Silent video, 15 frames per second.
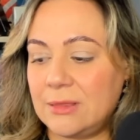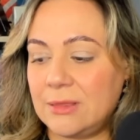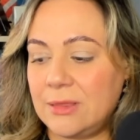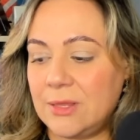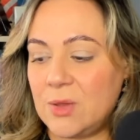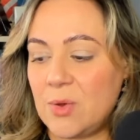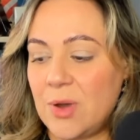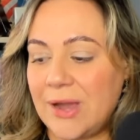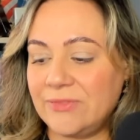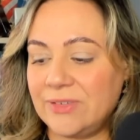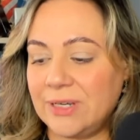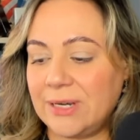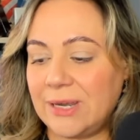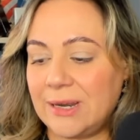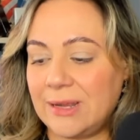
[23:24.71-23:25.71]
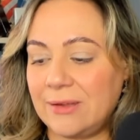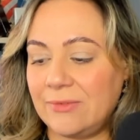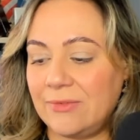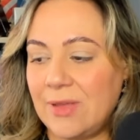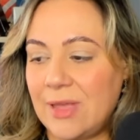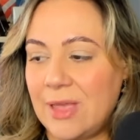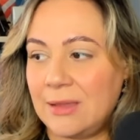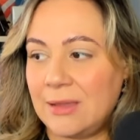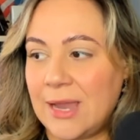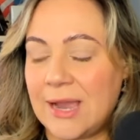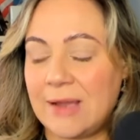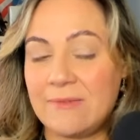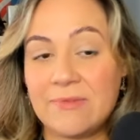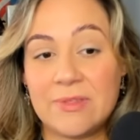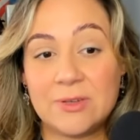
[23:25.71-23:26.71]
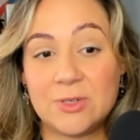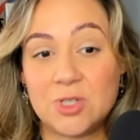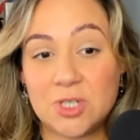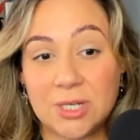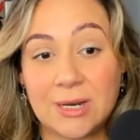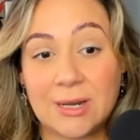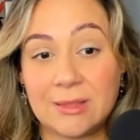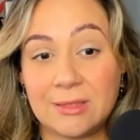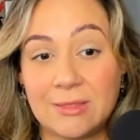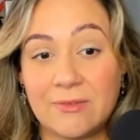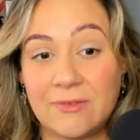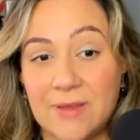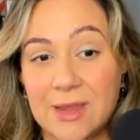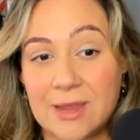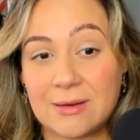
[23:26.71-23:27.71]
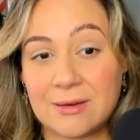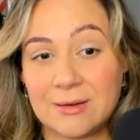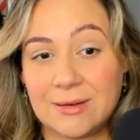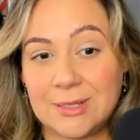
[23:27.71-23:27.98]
you have to kind of have the shit hit the fan.